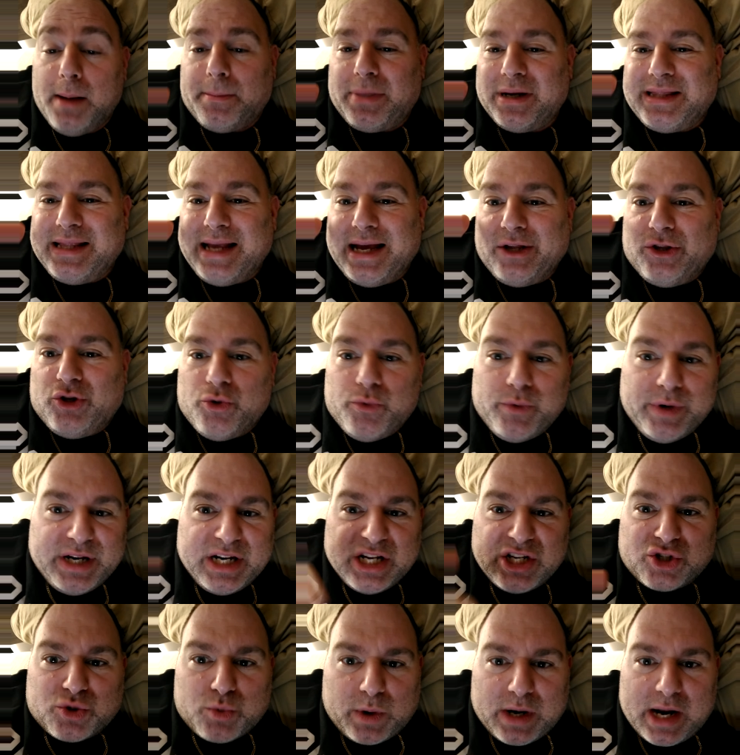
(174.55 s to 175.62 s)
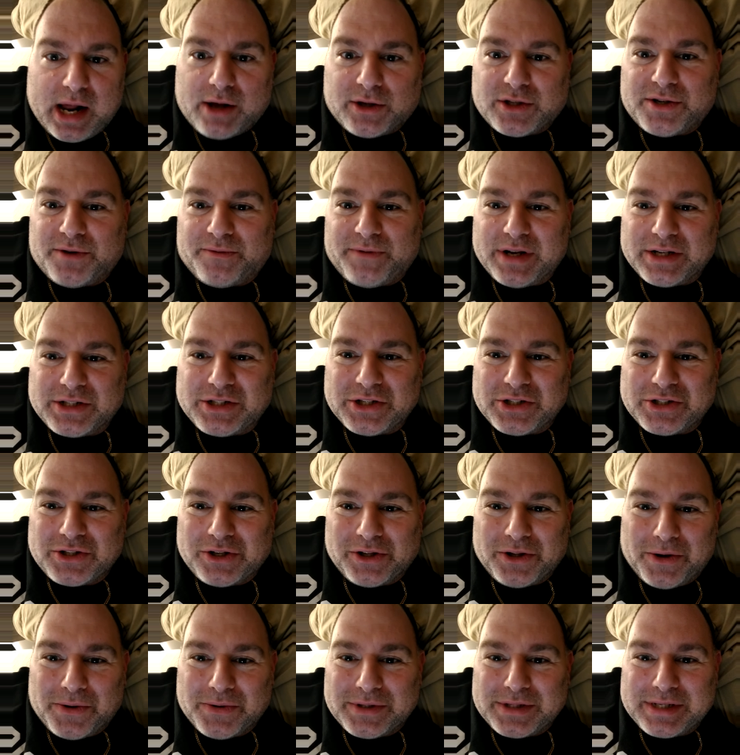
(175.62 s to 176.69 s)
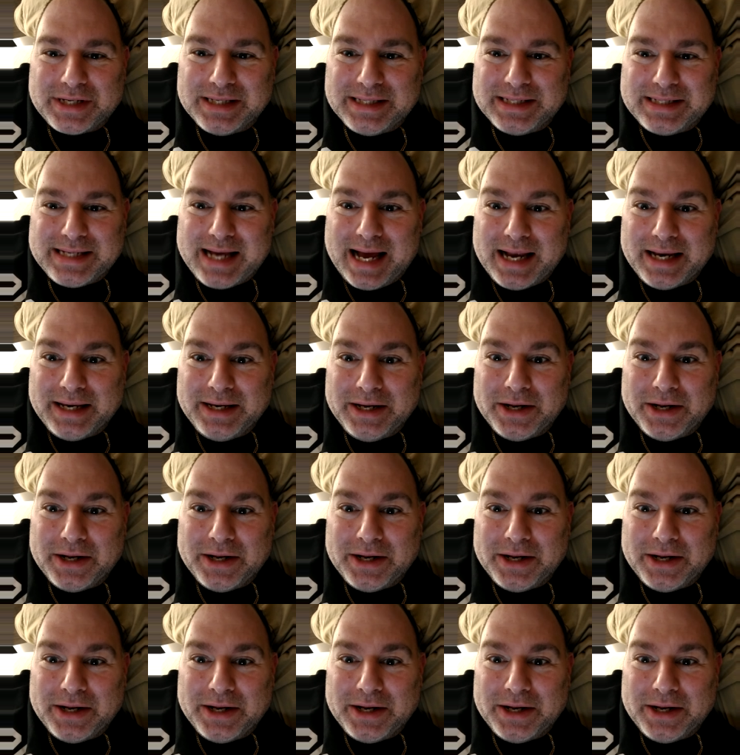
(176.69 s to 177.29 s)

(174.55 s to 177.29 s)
But they're doing this without Sylvester Stallone's consent,